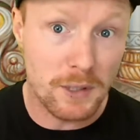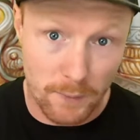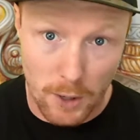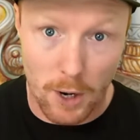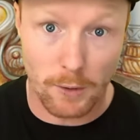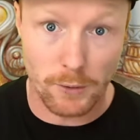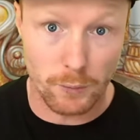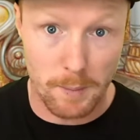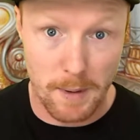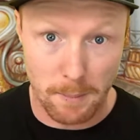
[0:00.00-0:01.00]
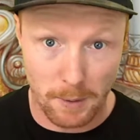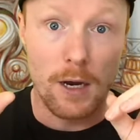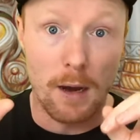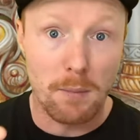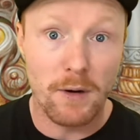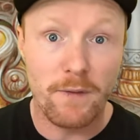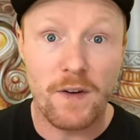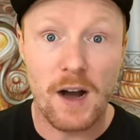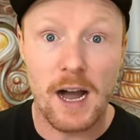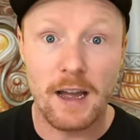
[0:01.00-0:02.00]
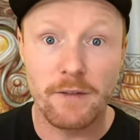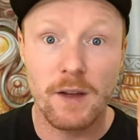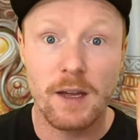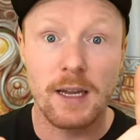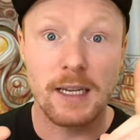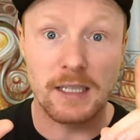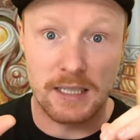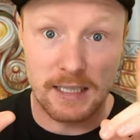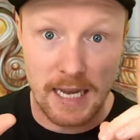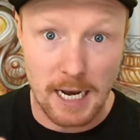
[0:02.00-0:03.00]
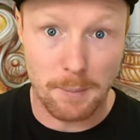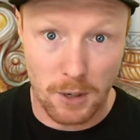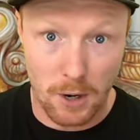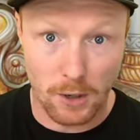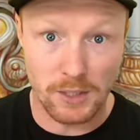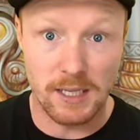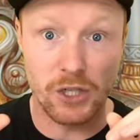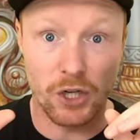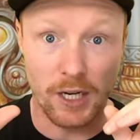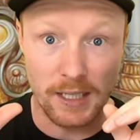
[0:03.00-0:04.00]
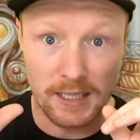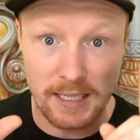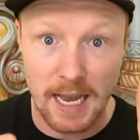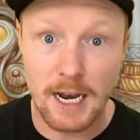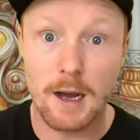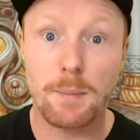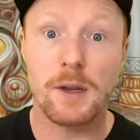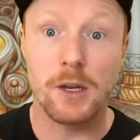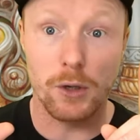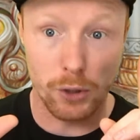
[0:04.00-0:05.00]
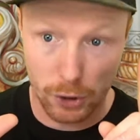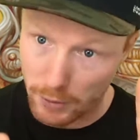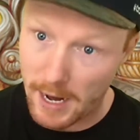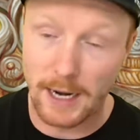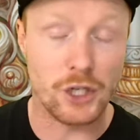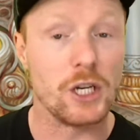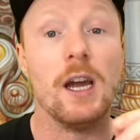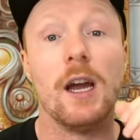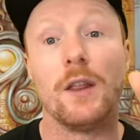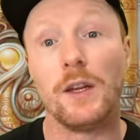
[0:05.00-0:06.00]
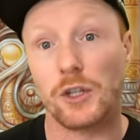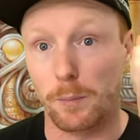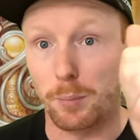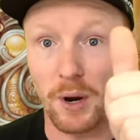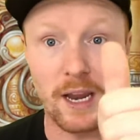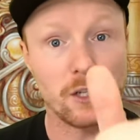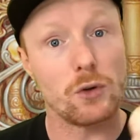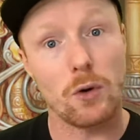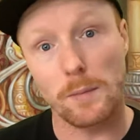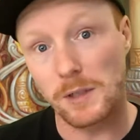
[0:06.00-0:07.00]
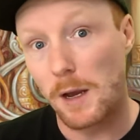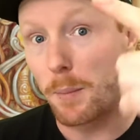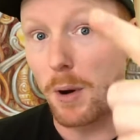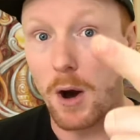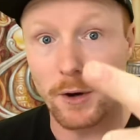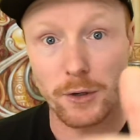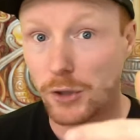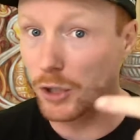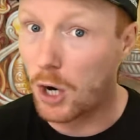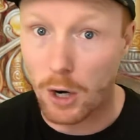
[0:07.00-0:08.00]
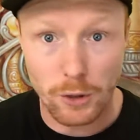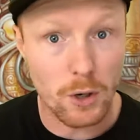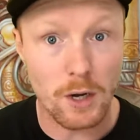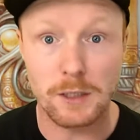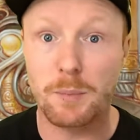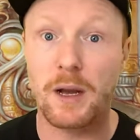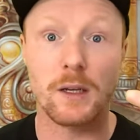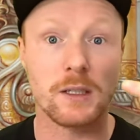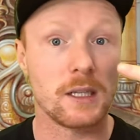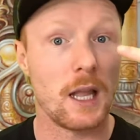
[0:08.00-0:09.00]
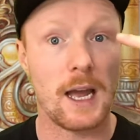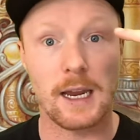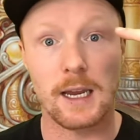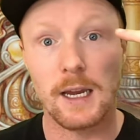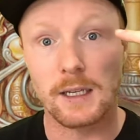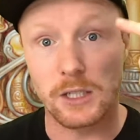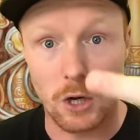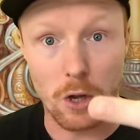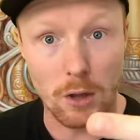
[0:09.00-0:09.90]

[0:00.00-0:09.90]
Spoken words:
of cards. Remember, number 5 is setup cards. These are going to set up your strategy. These are brainstorms, ponders, card draw spells like Skull